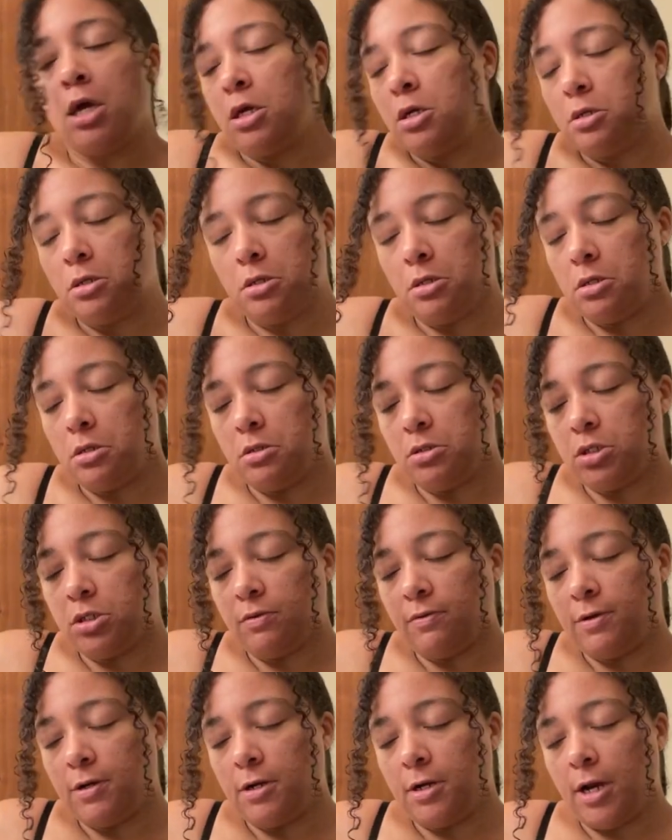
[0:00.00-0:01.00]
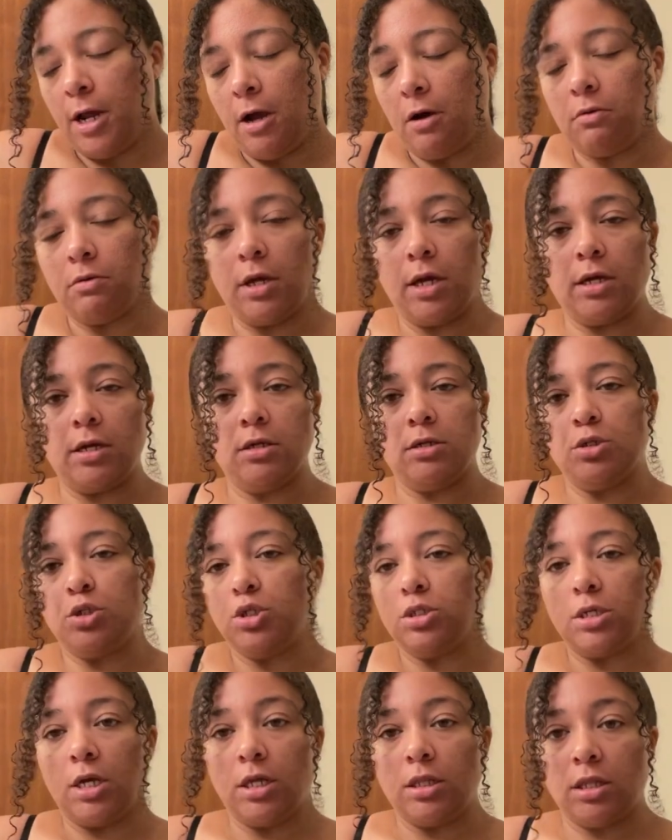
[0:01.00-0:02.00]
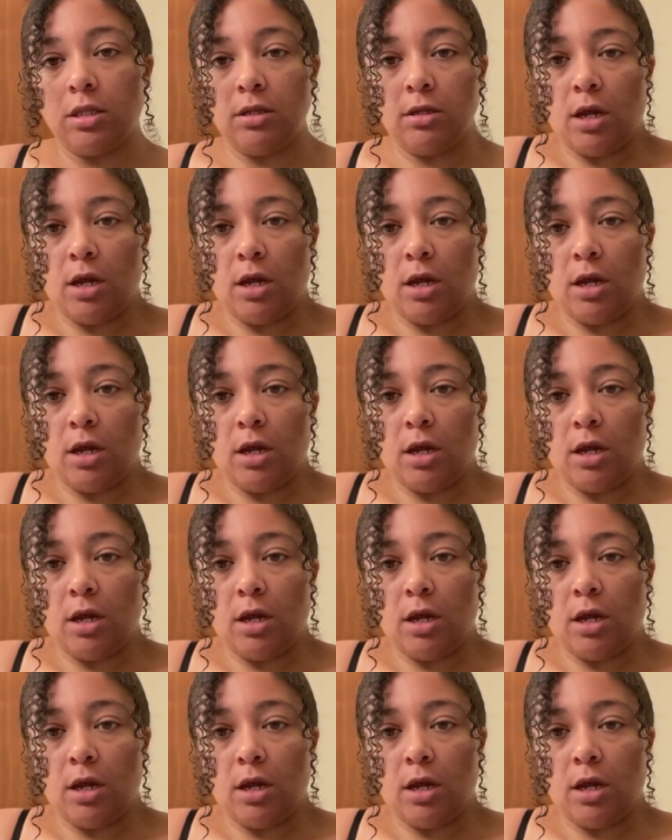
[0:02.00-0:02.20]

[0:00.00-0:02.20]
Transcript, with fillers: Yeah, and just figure it out. Like, it just at,